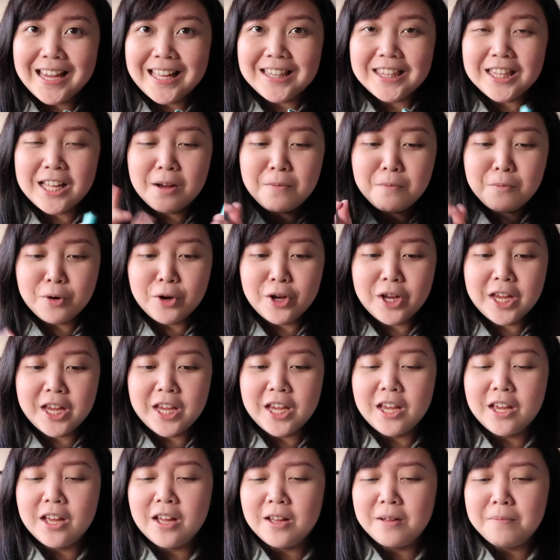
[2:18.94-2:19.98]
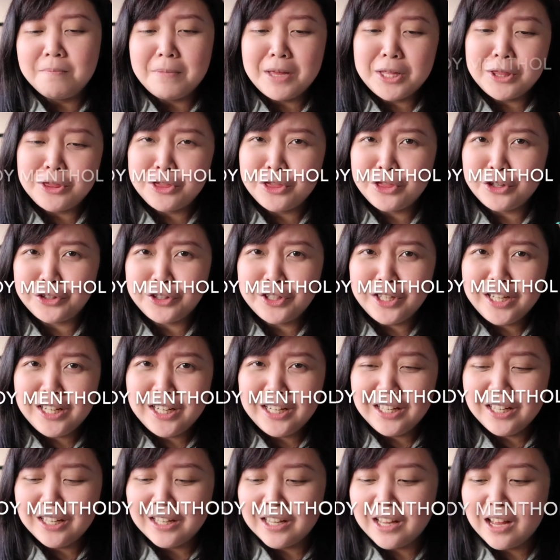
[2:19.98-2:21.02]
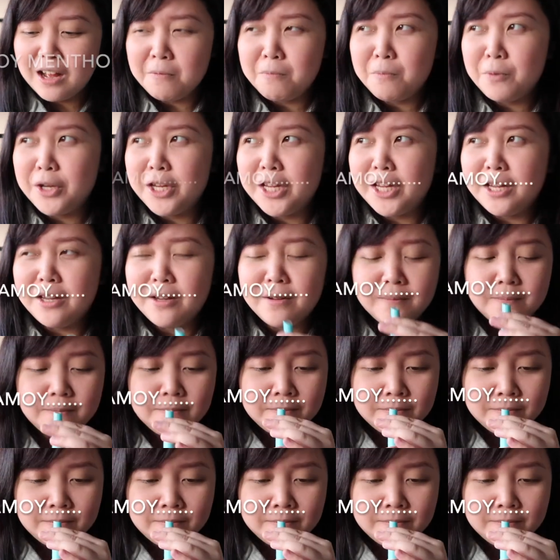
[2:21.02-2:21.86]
And amoy menthol? Amoy